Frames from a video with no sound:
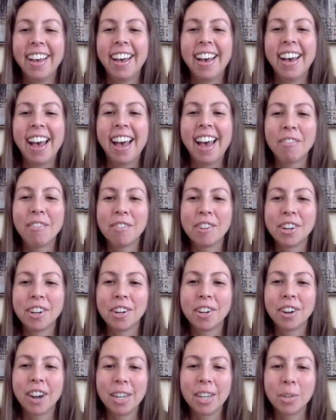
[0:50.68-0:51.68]
After
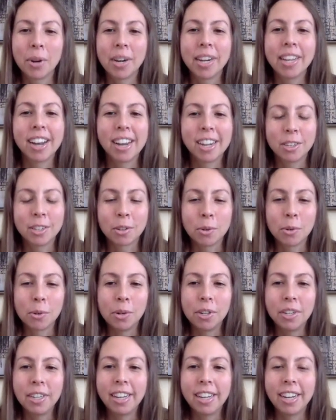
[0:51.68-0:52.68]
graduating high
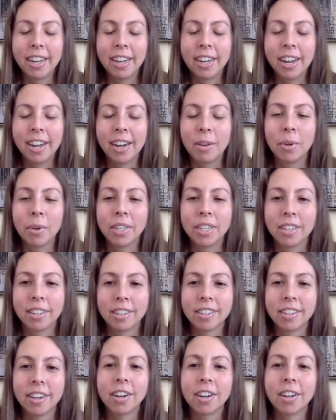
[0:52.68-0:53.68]
school, I went to
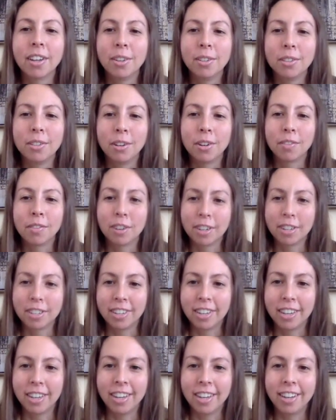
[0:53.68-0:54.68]
Syracuse
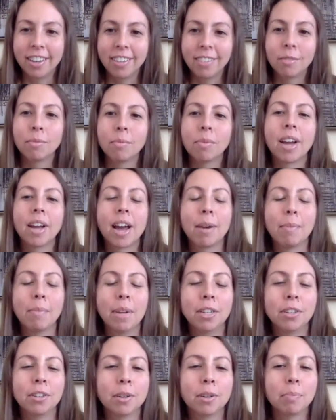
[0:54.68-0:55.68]
University and got a
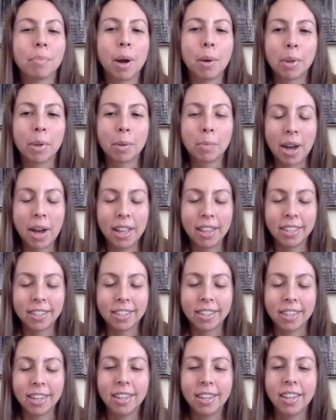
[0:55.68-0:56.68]
major in public
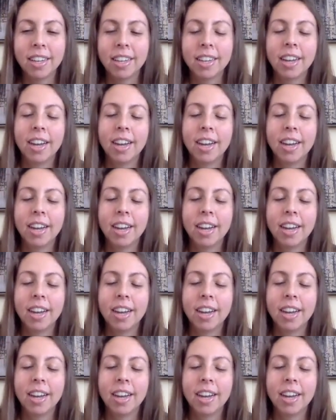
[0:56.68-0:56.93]
policy